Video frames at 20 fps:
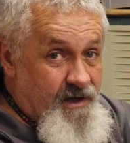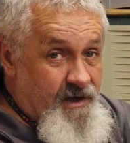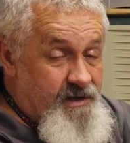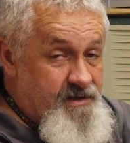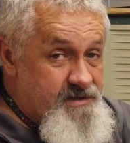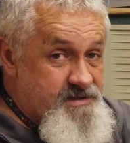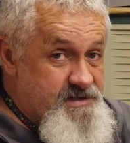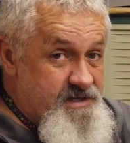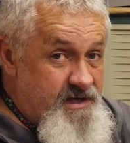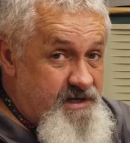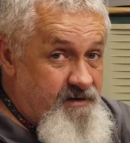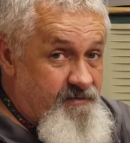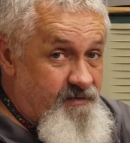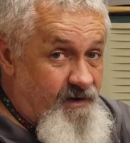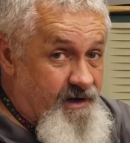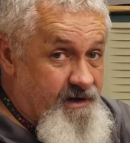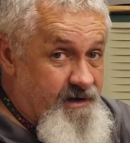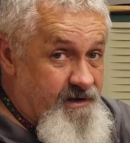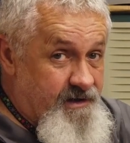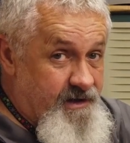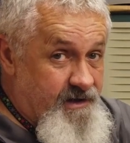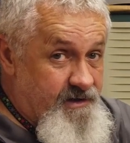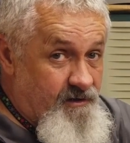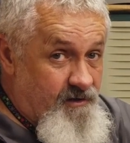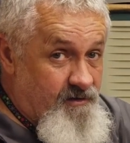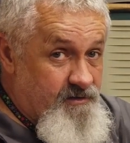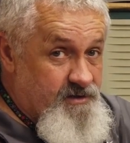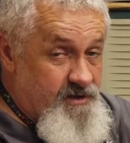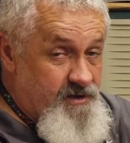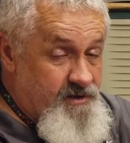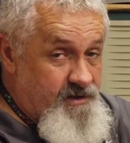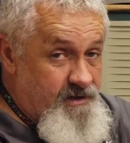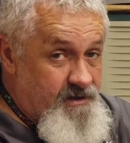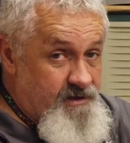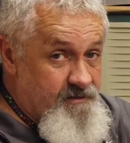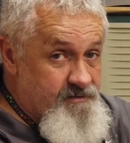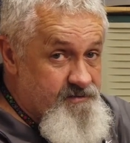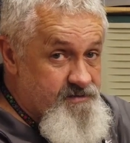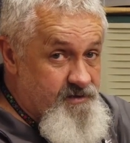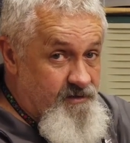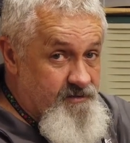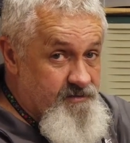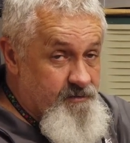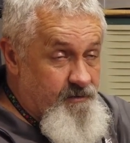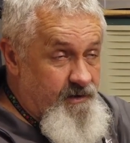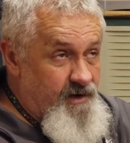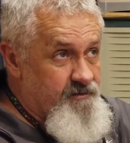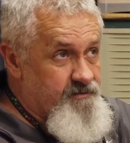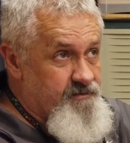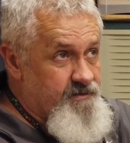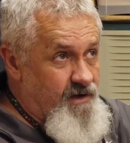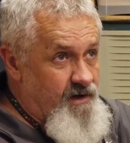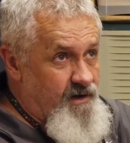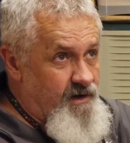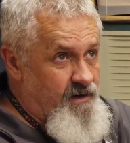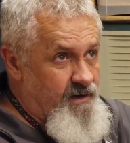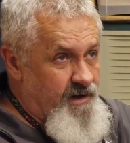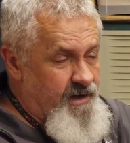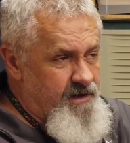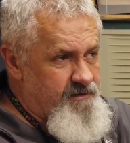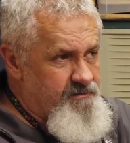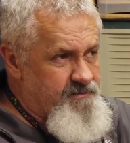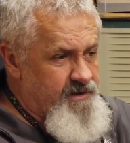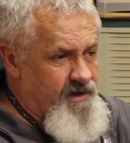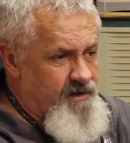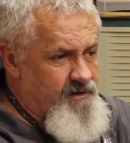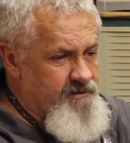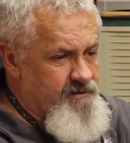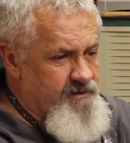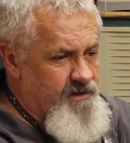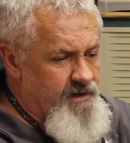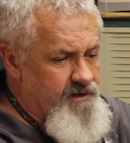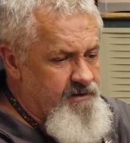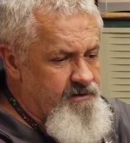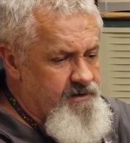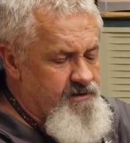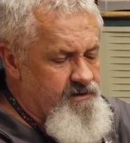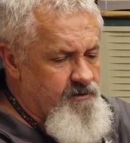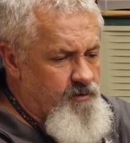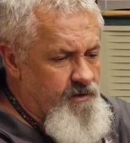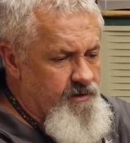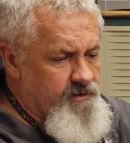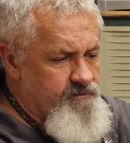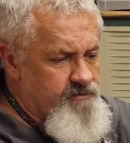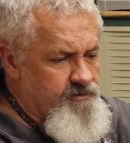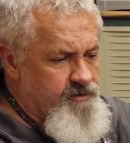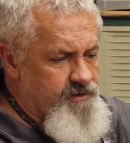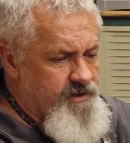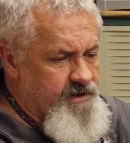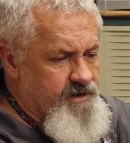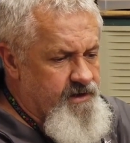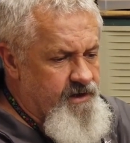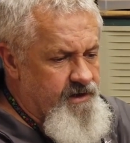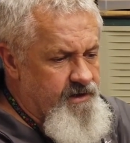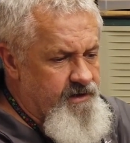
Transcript: and see if I can get alternative software after I have downloaded the one for the